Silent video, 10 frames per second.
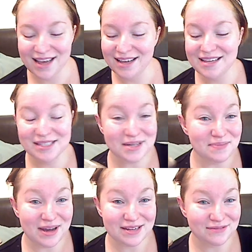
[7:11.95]
Ended up
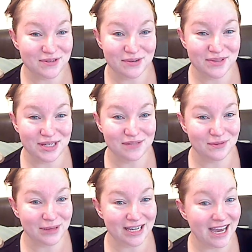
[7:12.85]
buying a few of these for
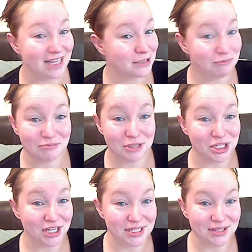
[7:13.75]
my cat. She
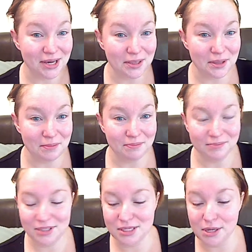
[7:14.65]
doesn't like them,
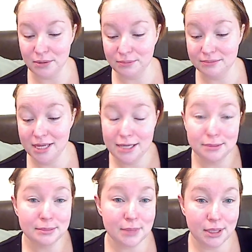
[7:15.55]
so hey,
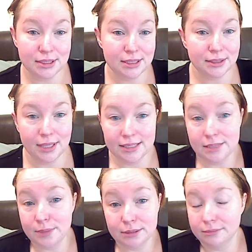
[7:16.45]
I'll sterilize
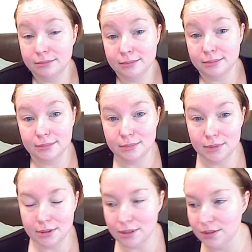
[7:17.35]
them and
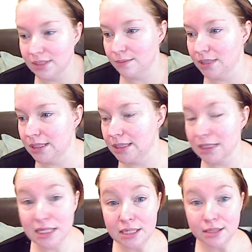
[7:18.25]
use them
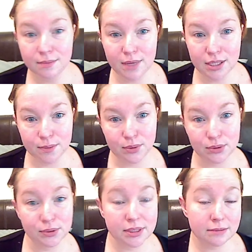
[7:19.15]
as makeup
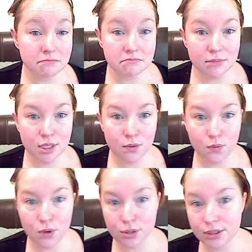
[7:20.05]
bowls.
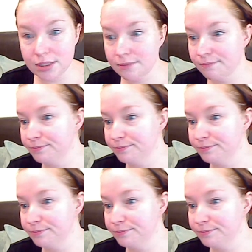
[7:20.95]
Works.